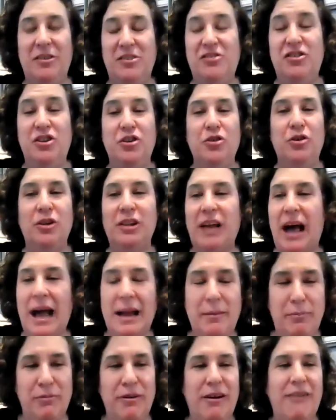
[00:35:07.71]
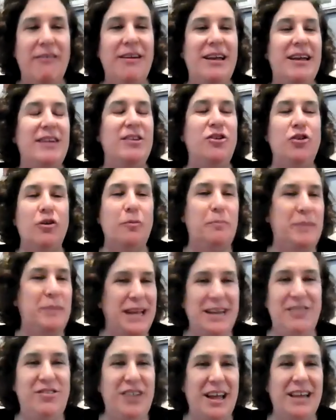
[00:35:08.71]
to your library and your
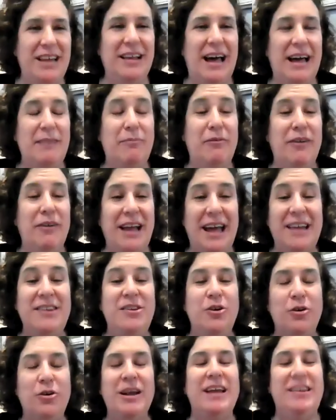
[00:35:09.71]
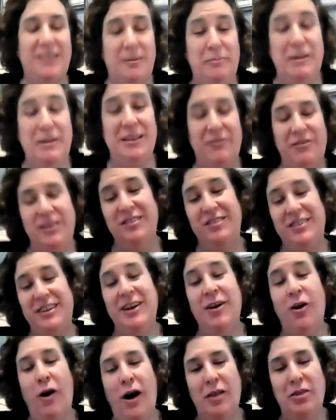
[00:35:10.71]
pj library and you'll get to be the
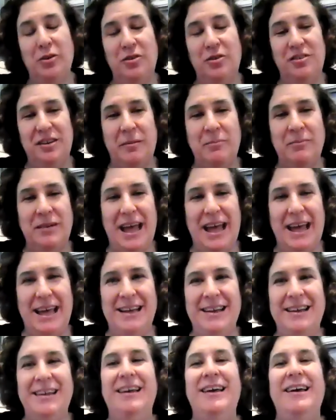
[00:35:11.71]
visiting author someday